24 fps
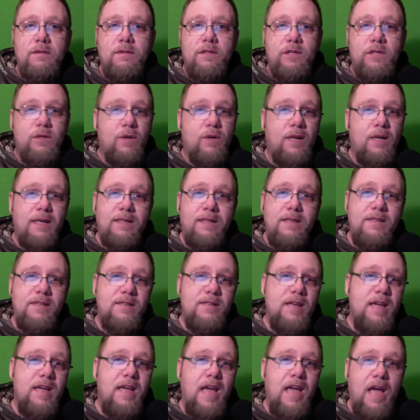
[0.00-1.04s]
You know, like they
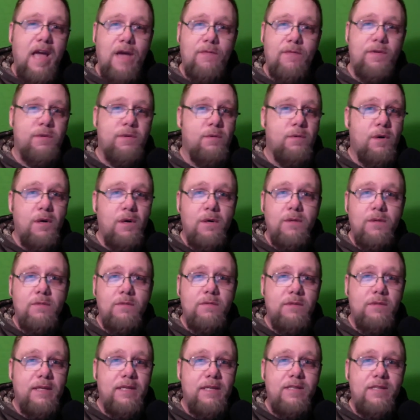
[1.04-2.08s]
say, every
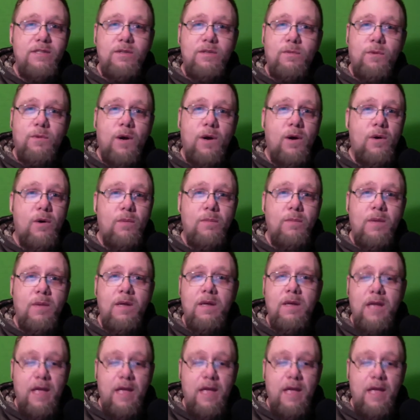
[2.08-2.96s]
road leads to Rome,